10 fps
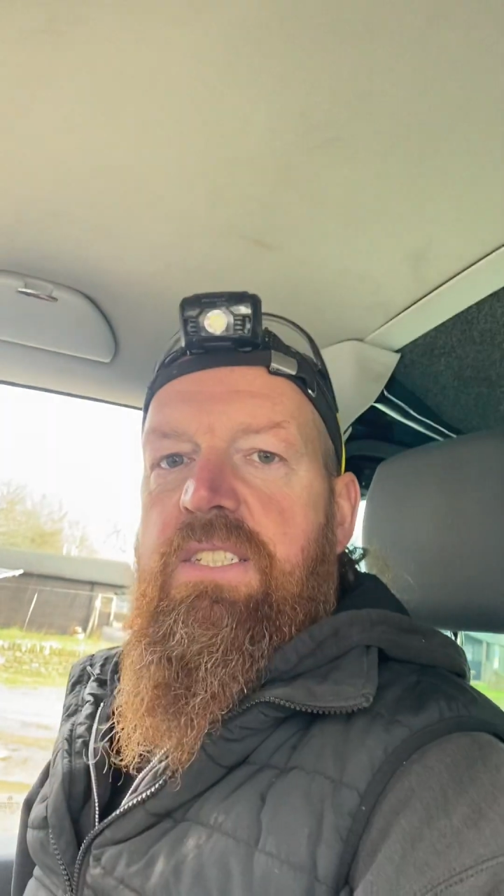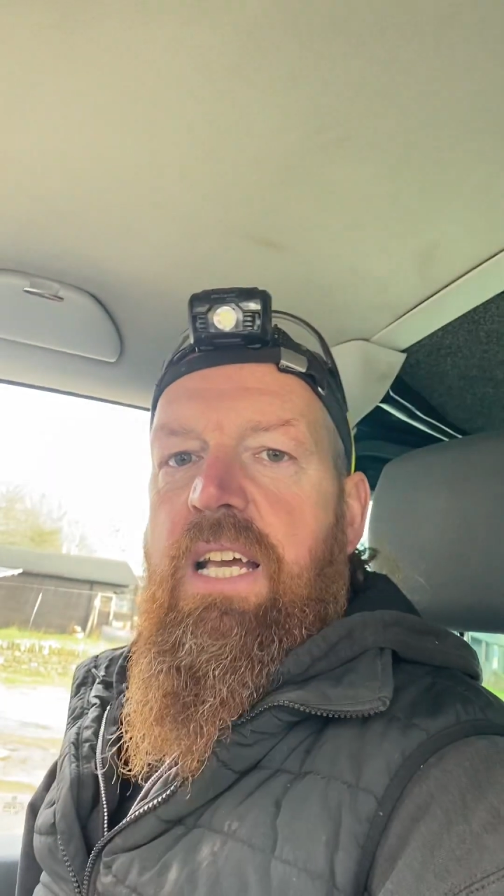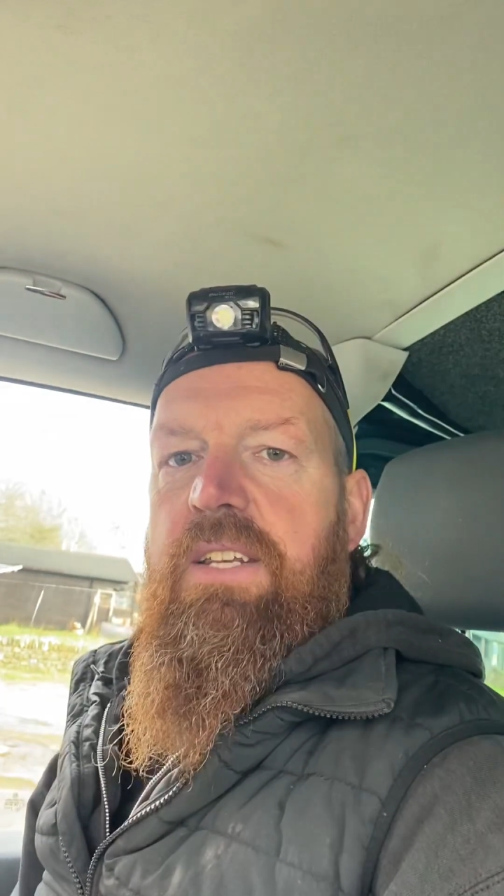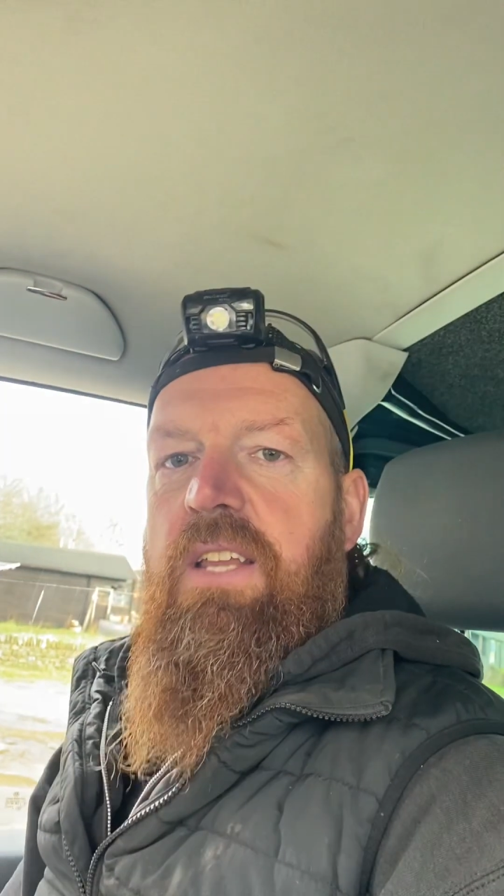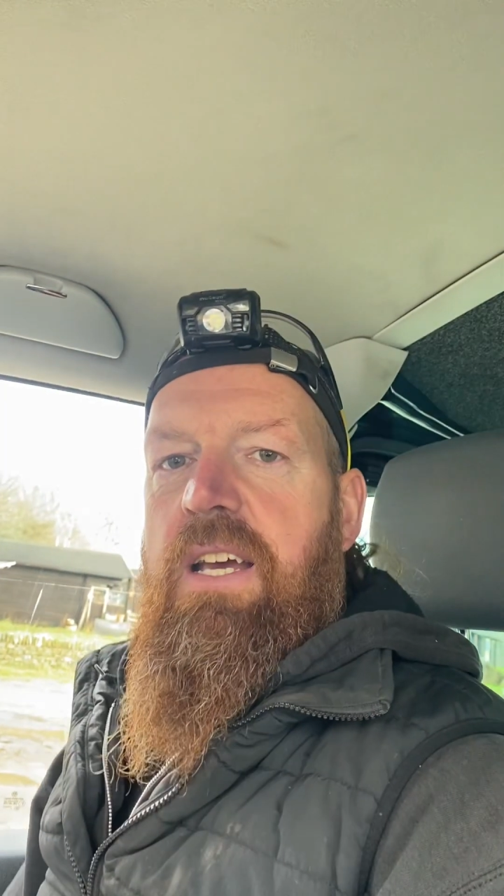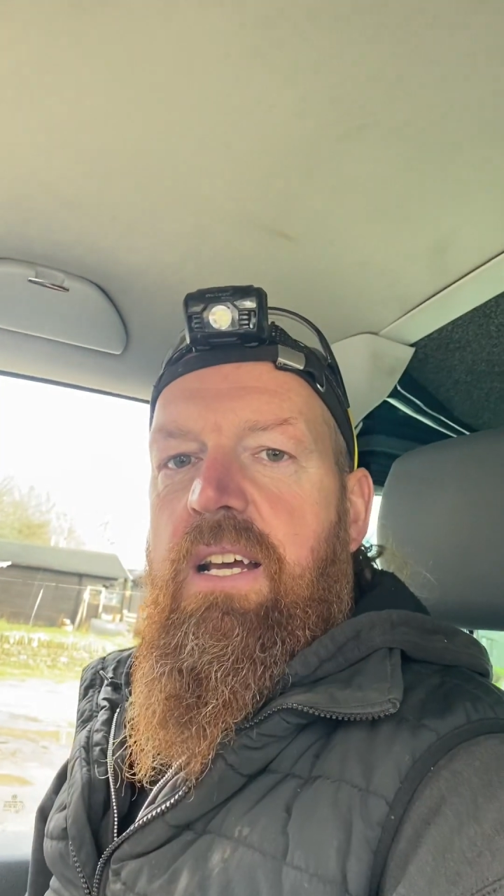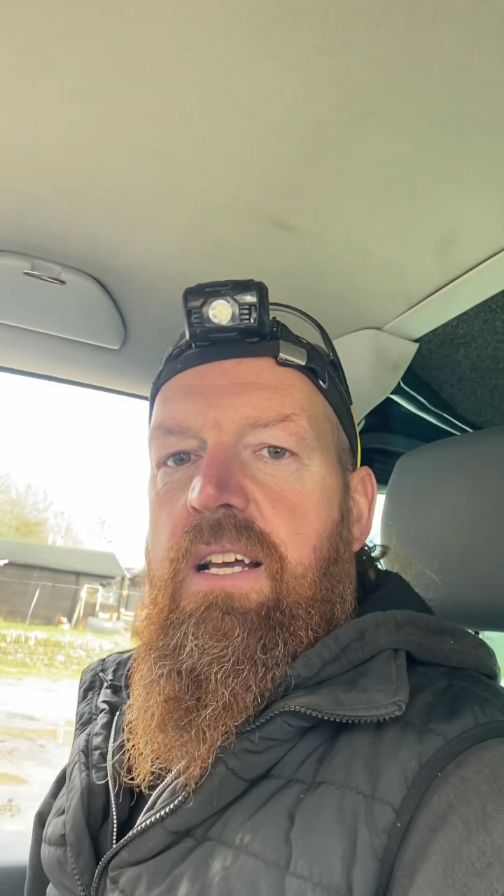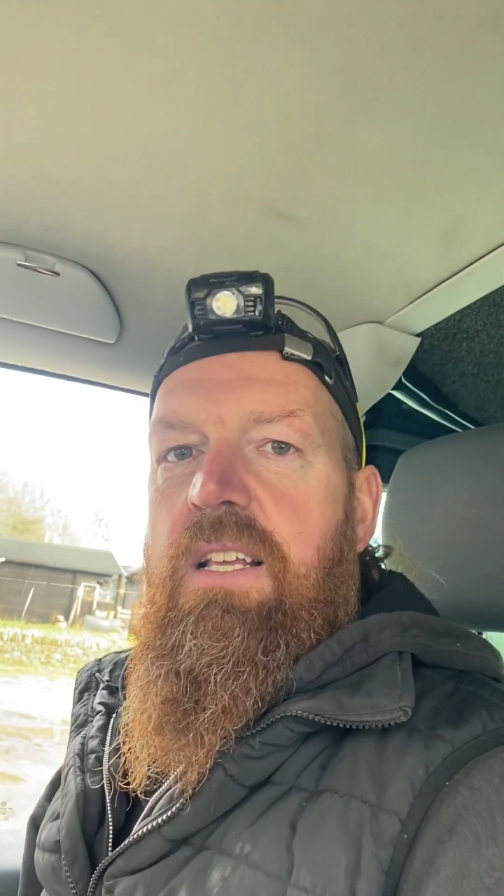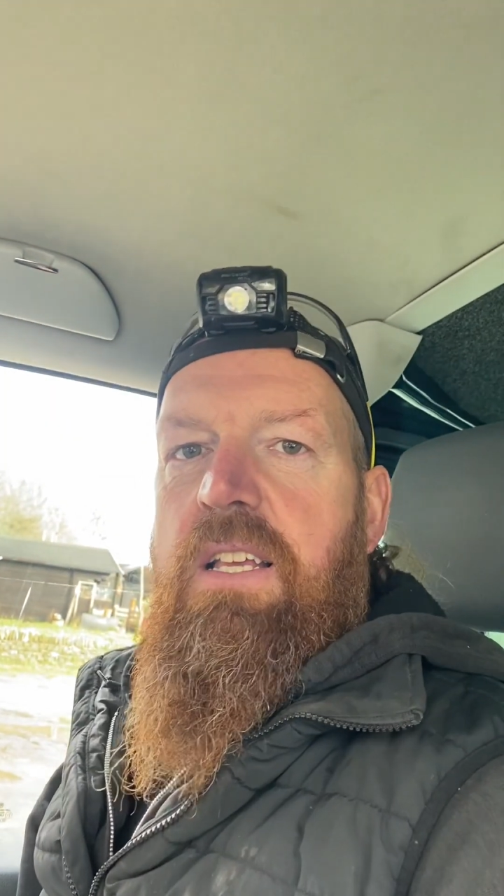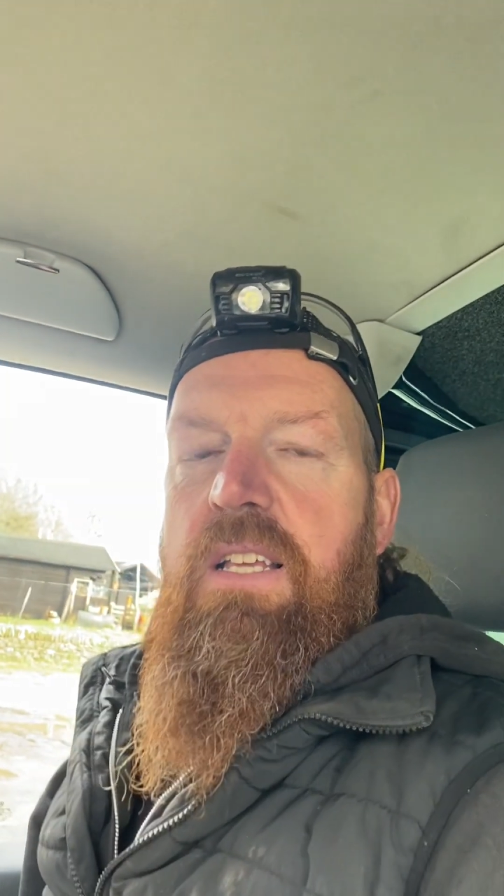and
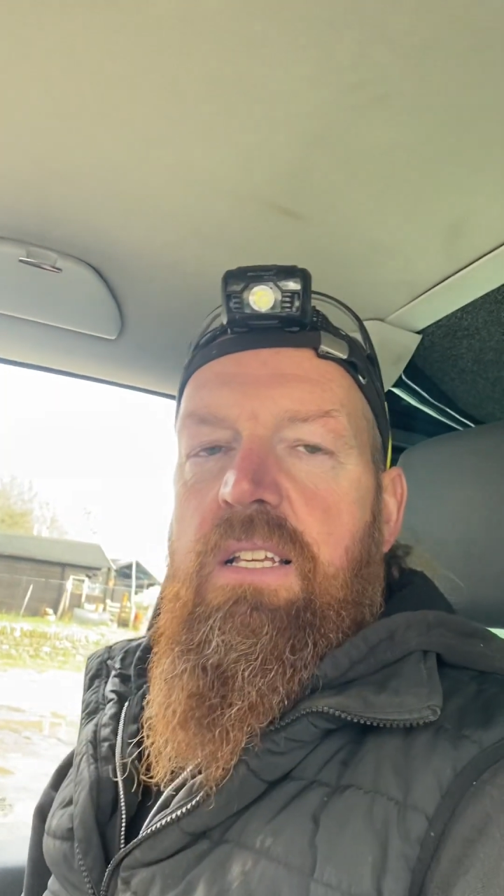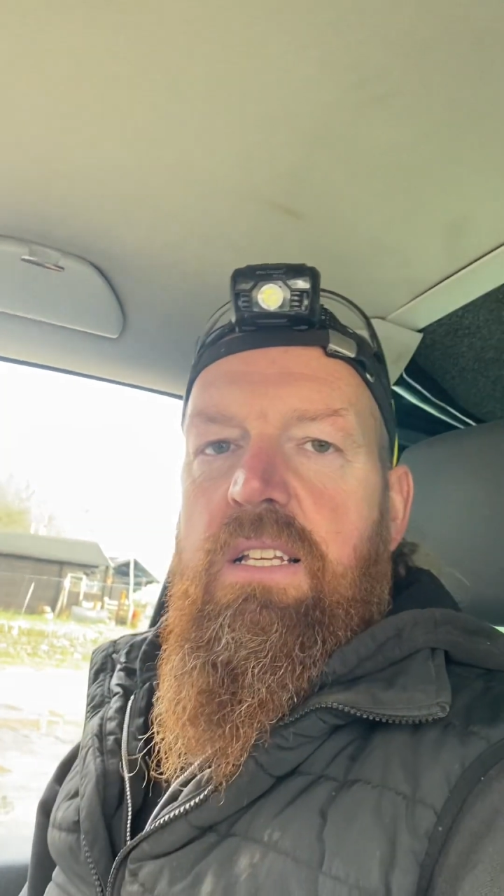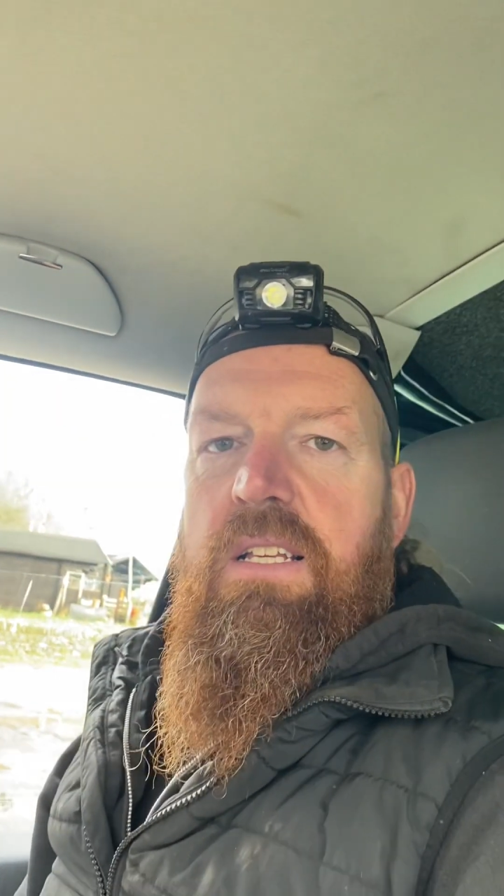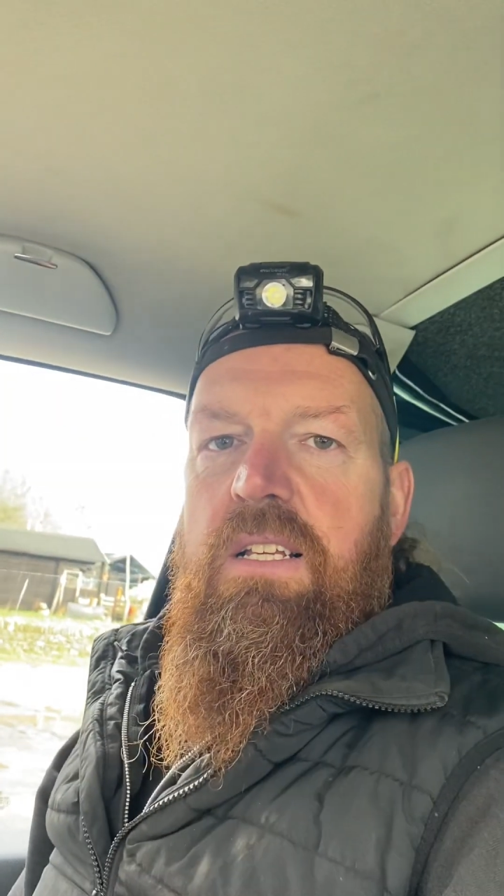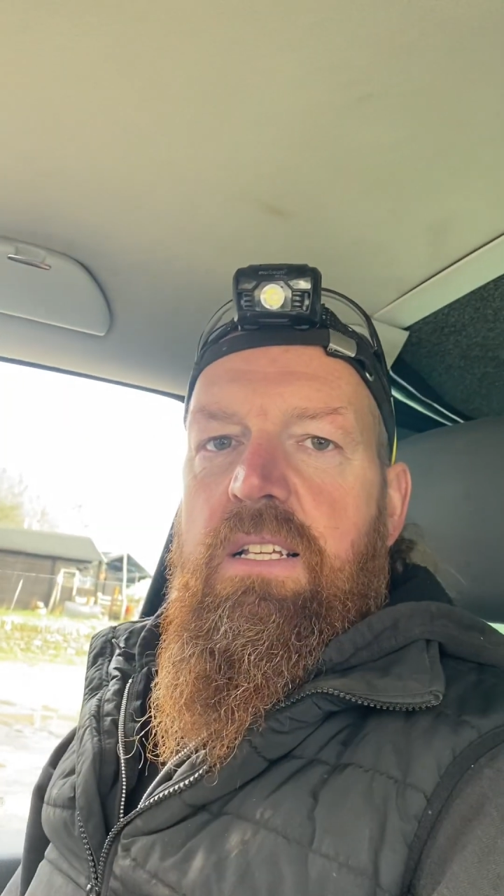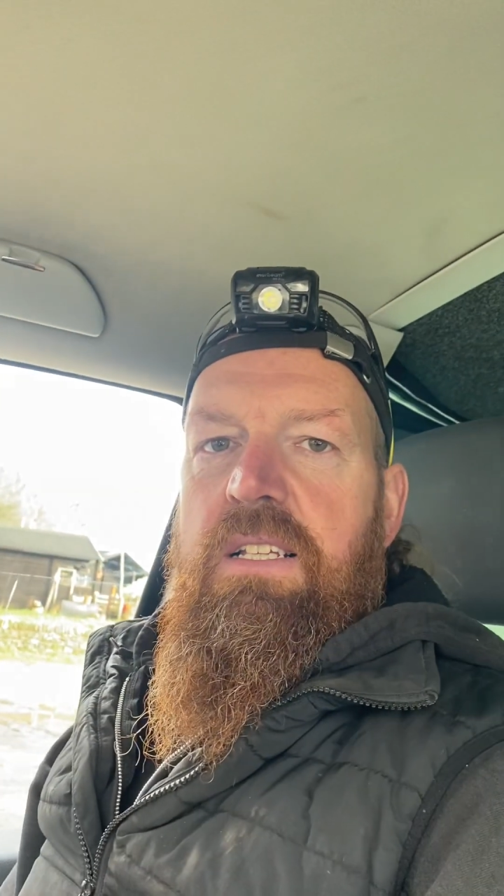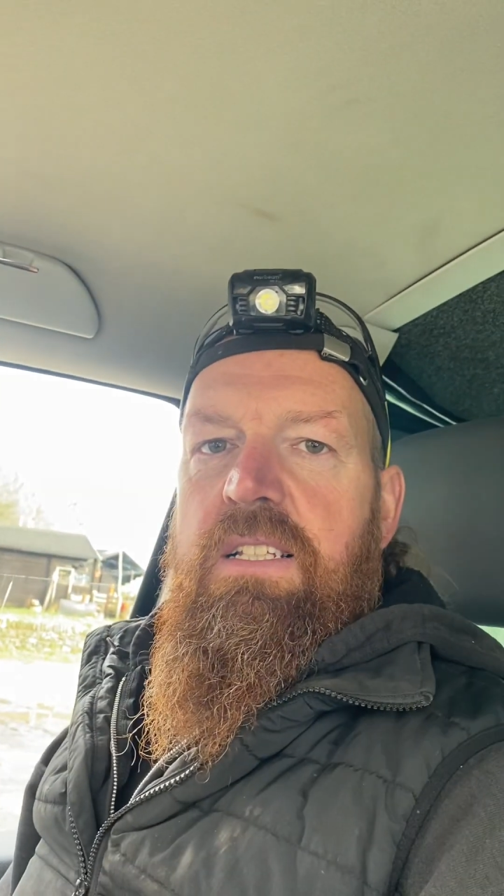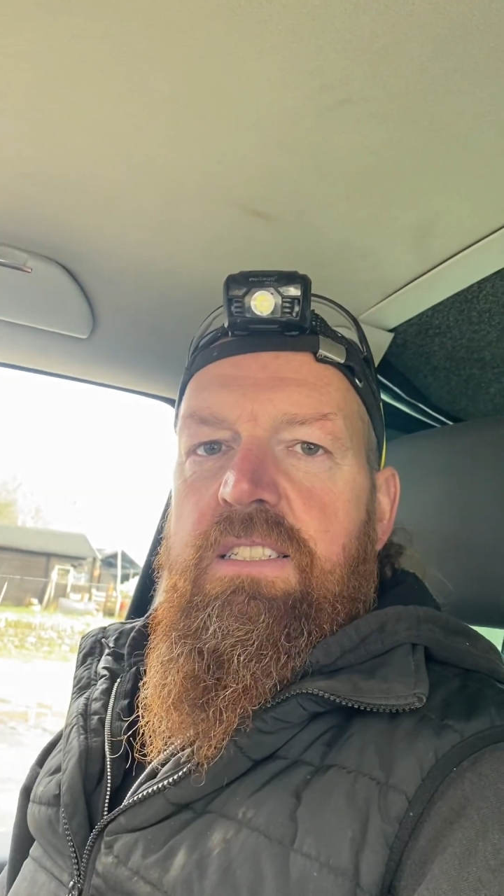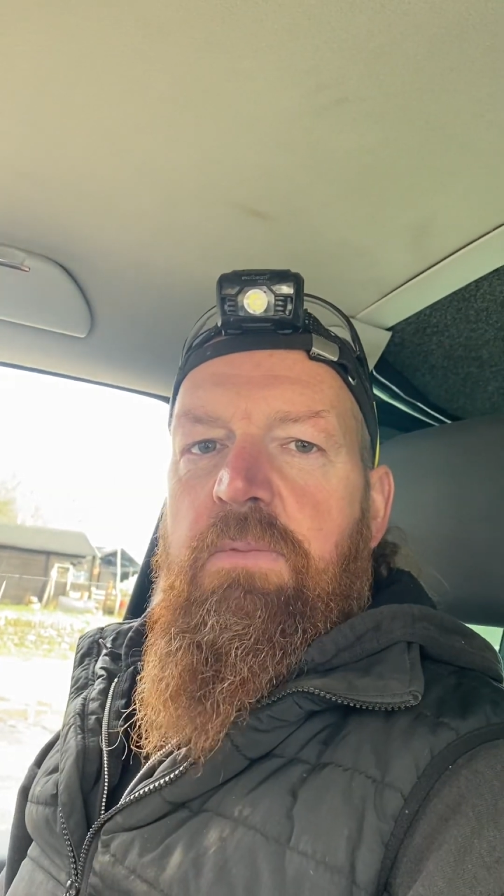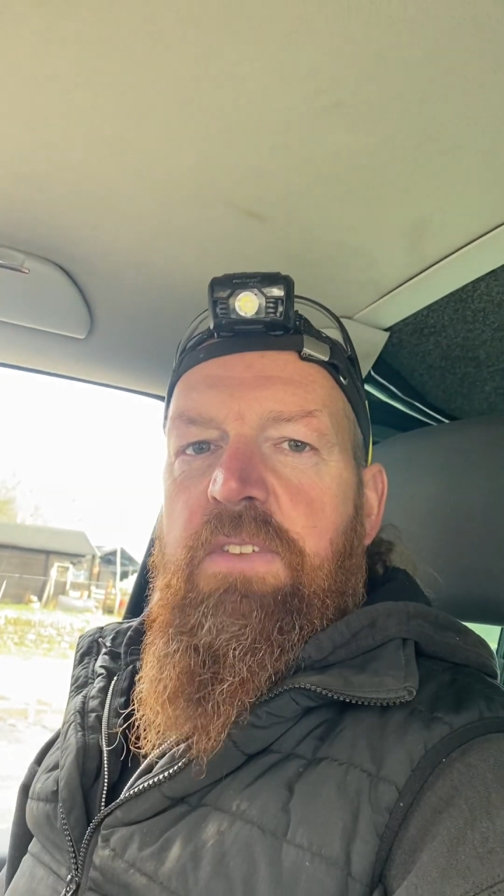
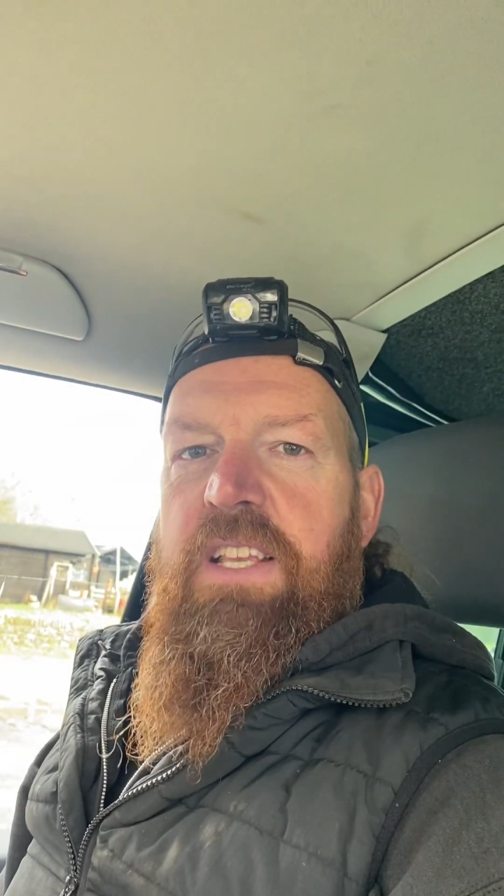something